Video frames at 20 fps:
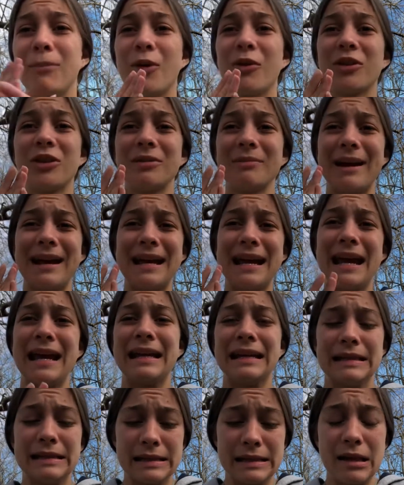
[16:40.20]
both of my
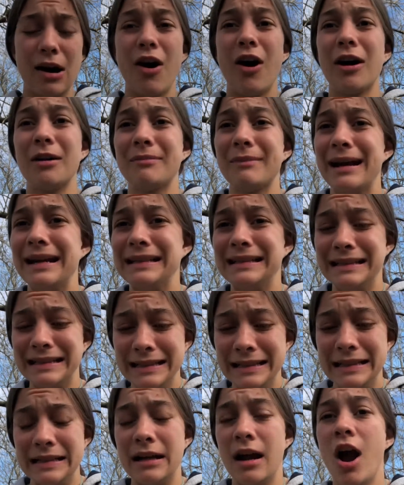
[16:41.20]
hands on my
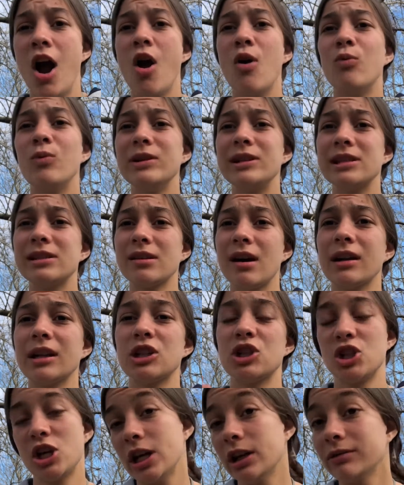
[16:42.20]
knee, which is on a
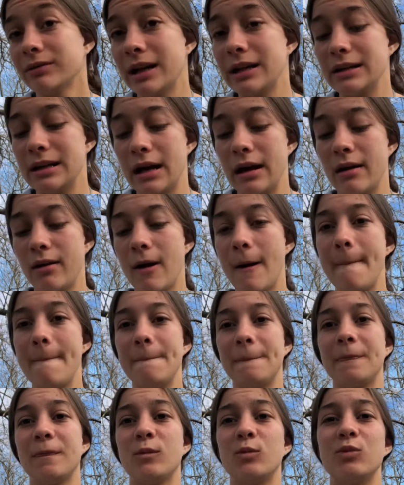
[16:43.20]
chair right now,
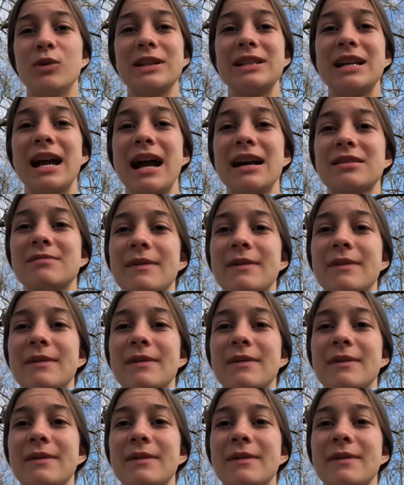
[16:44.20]
which has